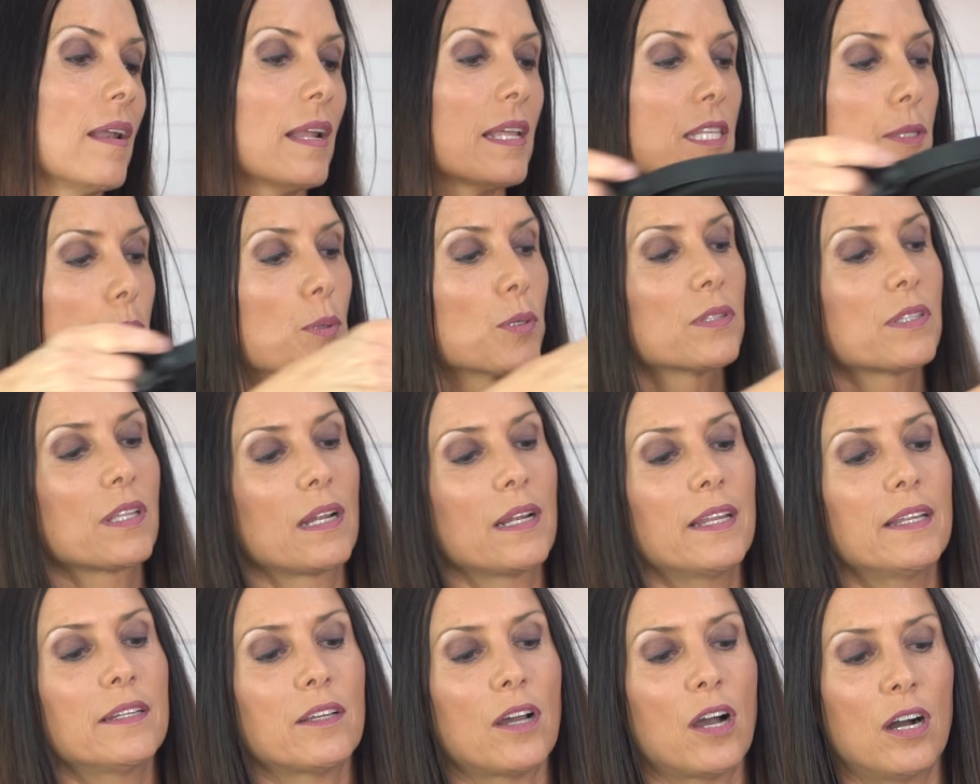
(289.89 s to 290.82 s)
Let's put the
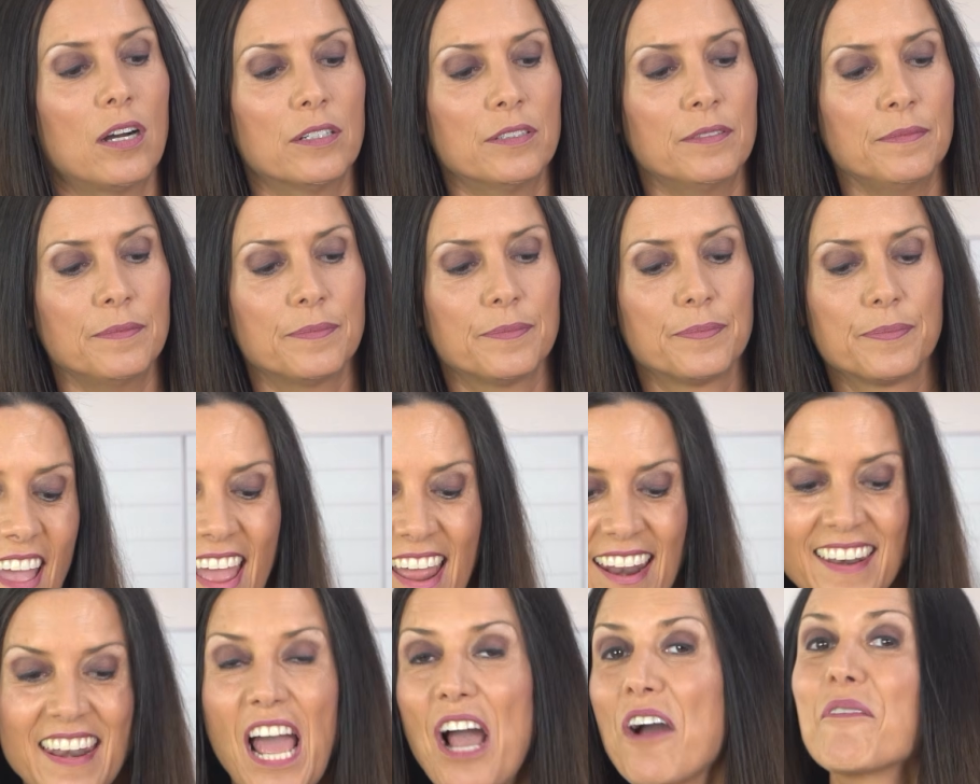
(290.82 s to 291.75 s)
lid on.
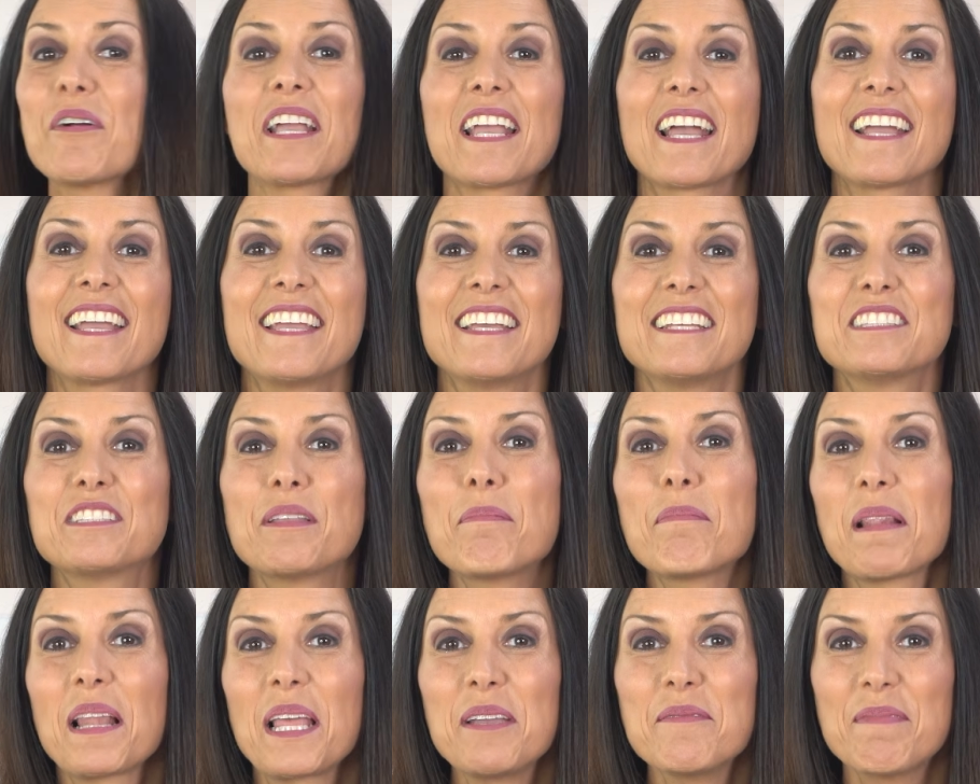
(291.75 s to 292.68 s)
And now we can hit the
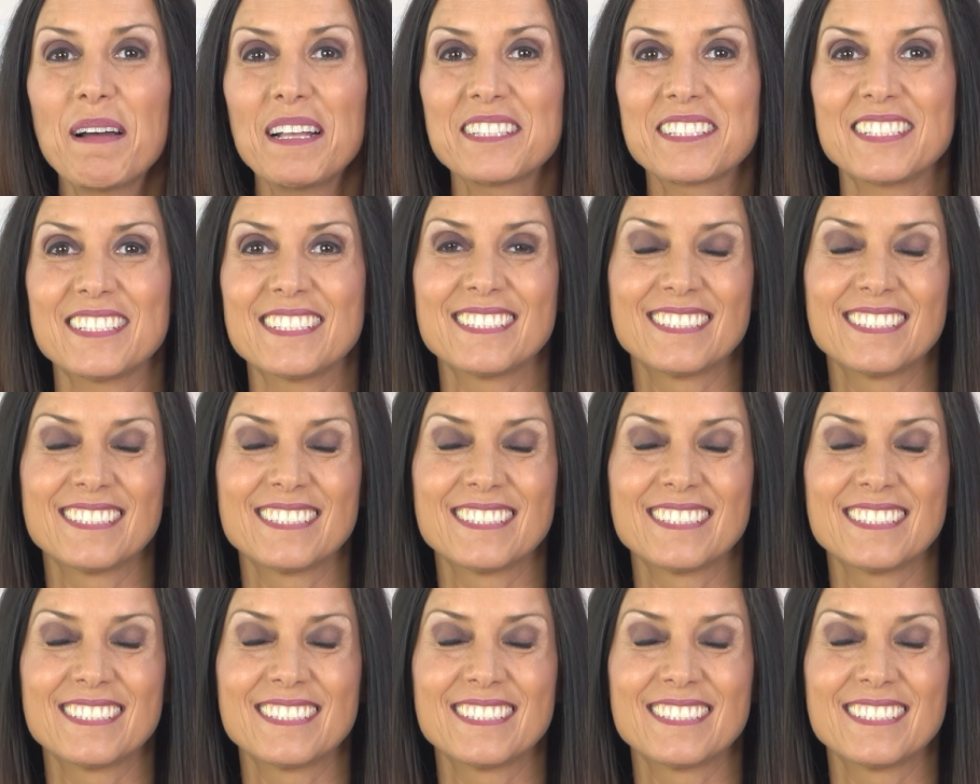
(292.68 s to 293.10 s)
play button.